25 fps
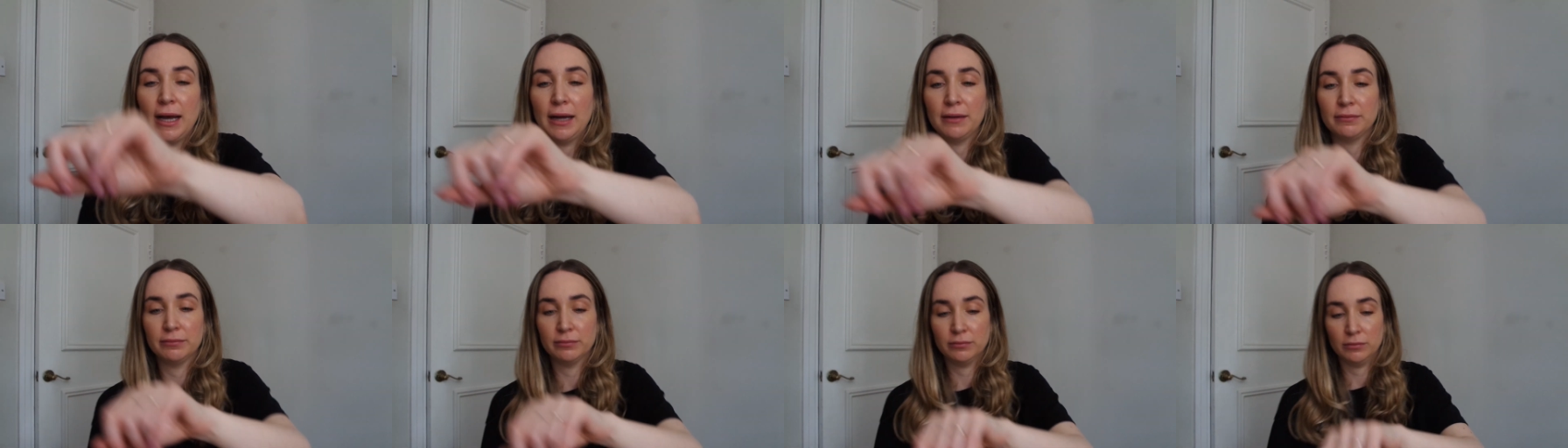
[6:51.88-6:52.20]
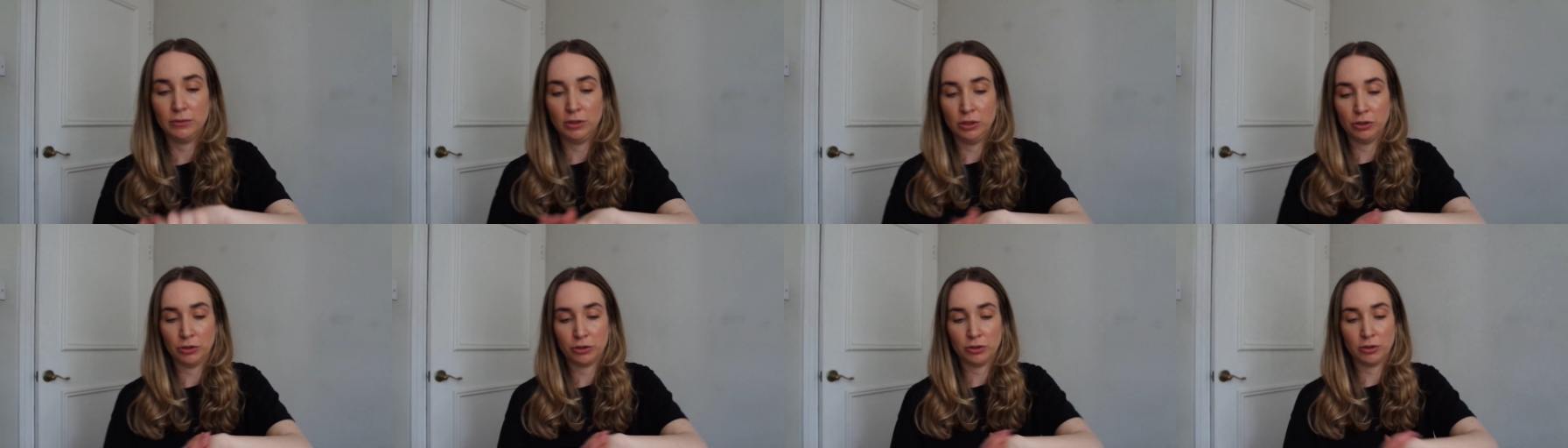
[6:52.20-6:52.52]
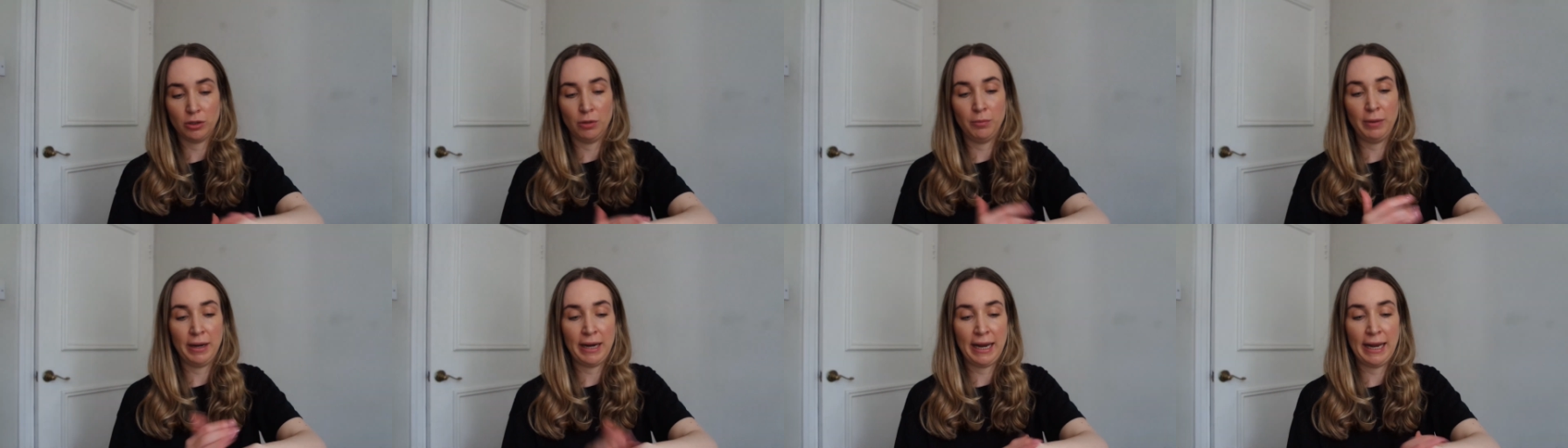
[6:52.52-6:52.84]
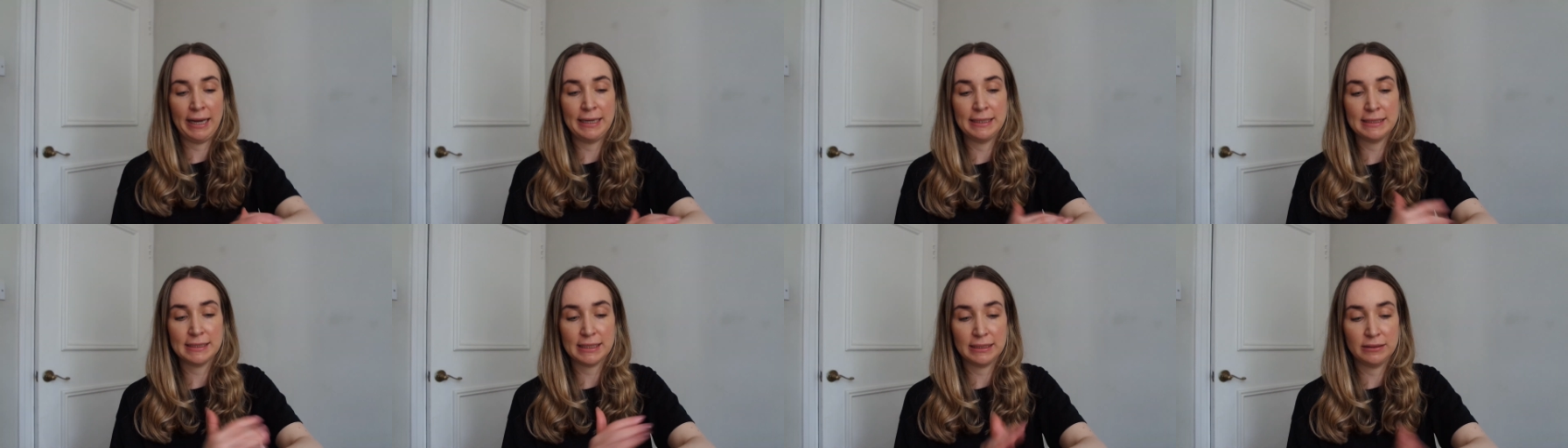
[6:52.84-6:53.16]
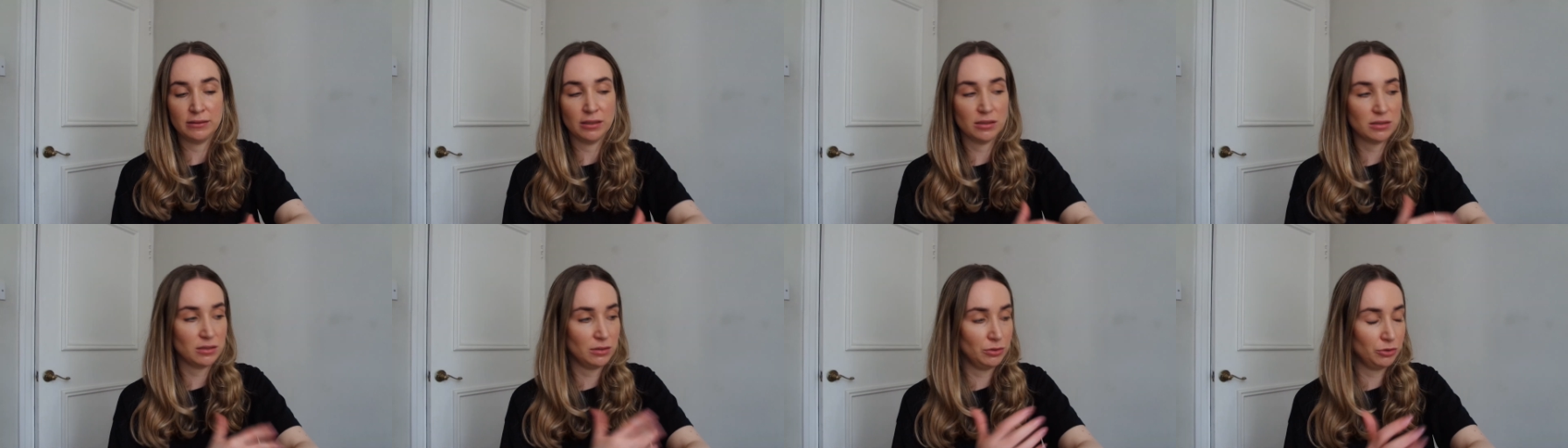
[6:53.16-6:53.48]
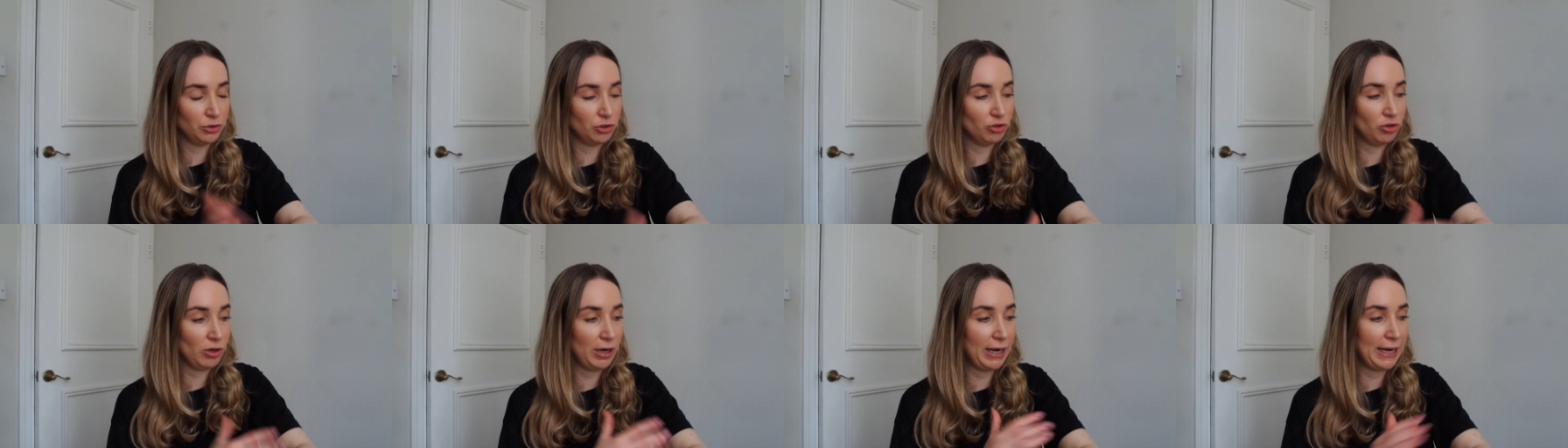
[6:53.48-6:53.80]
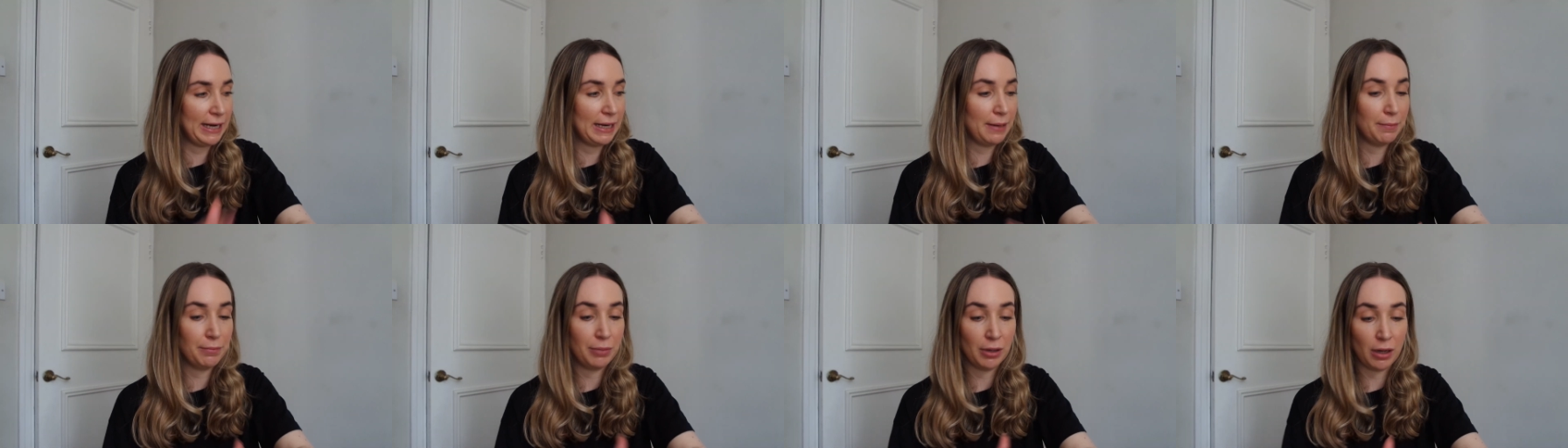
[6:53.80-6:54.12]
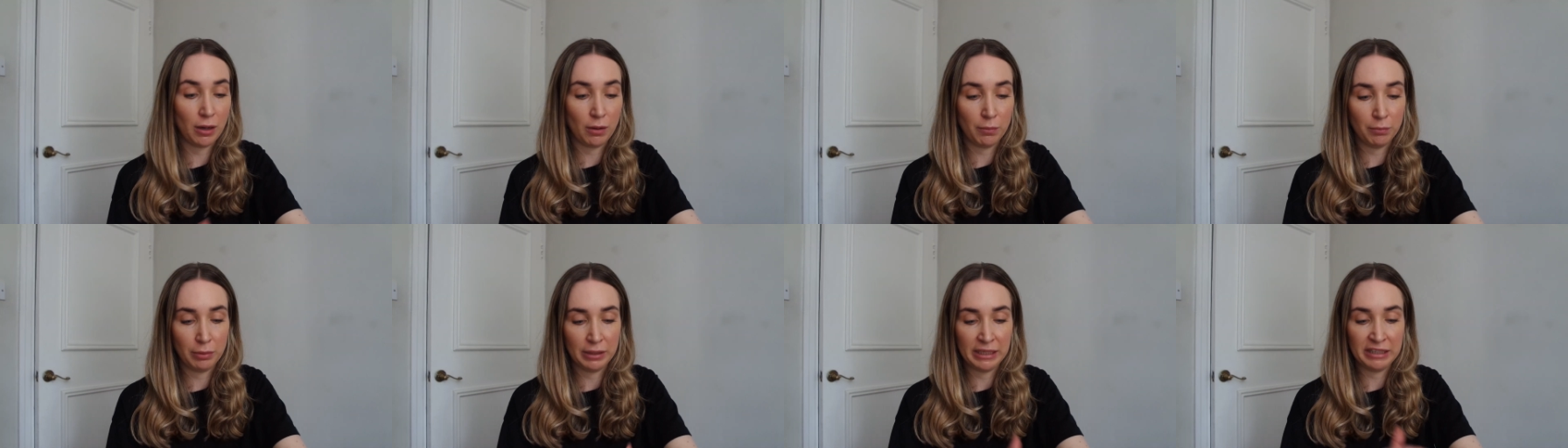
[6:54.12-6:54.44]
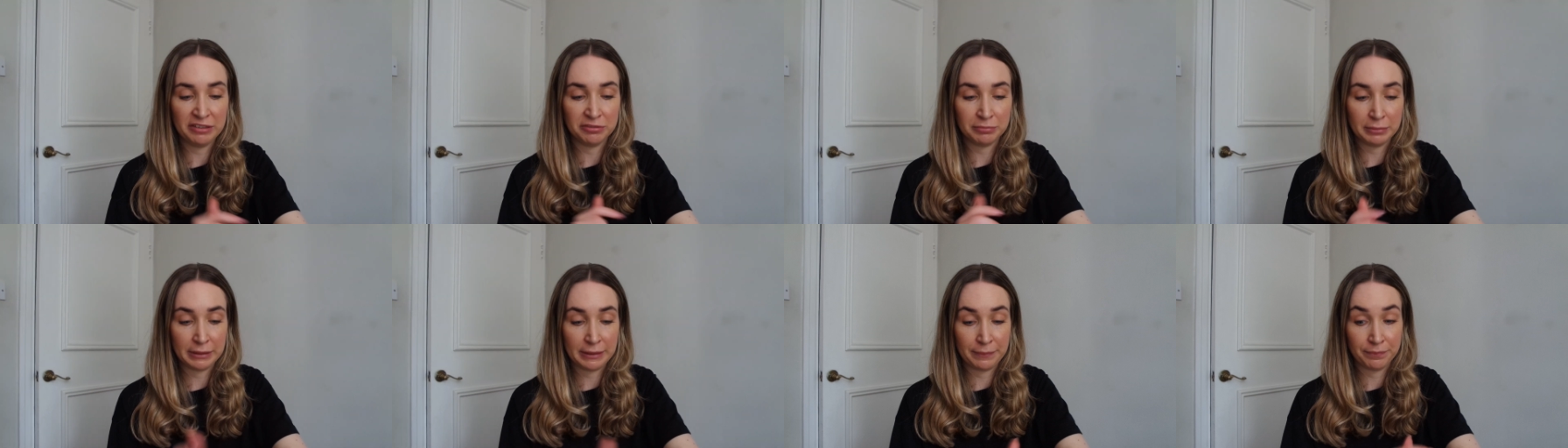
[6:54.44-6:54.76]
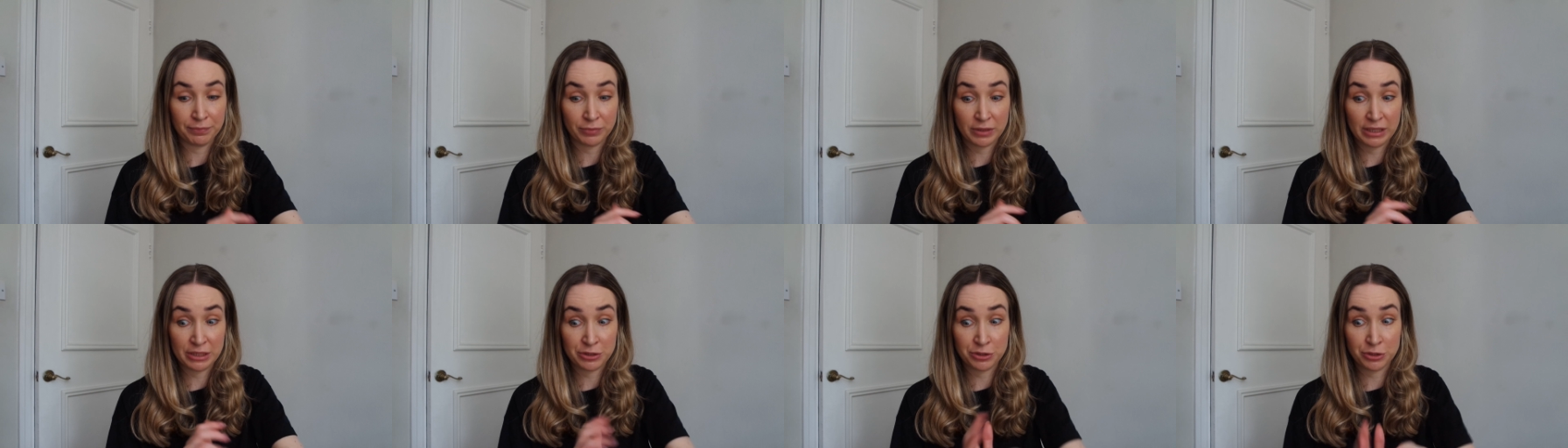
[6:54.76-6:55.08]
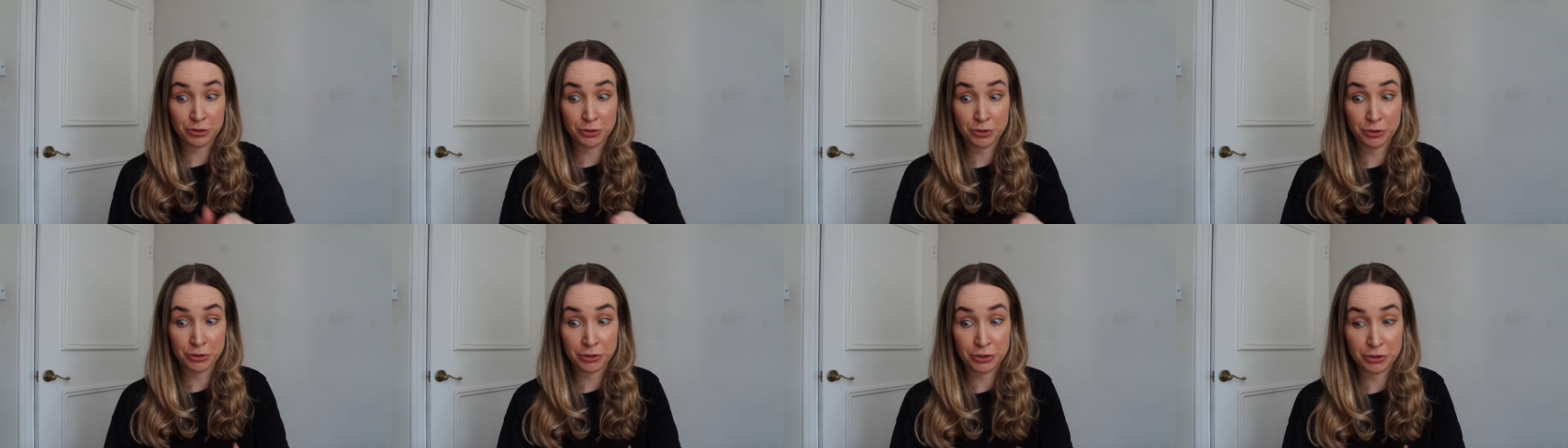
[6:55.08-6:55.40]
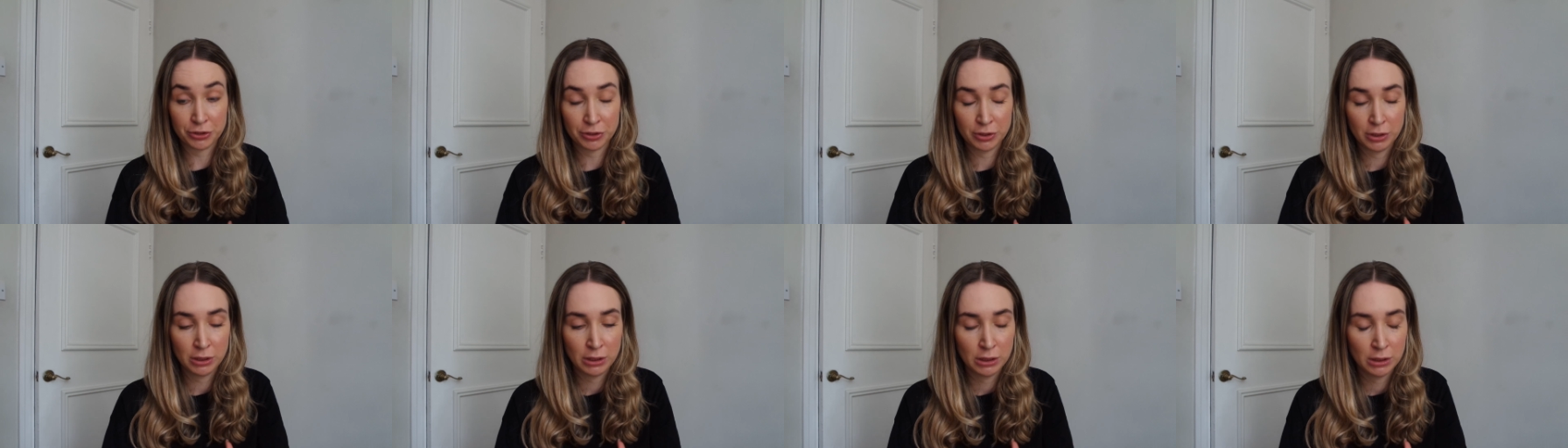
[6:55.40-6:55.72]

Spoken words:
that. Look, on my hand, it doesn't look great, but believe me, it's good.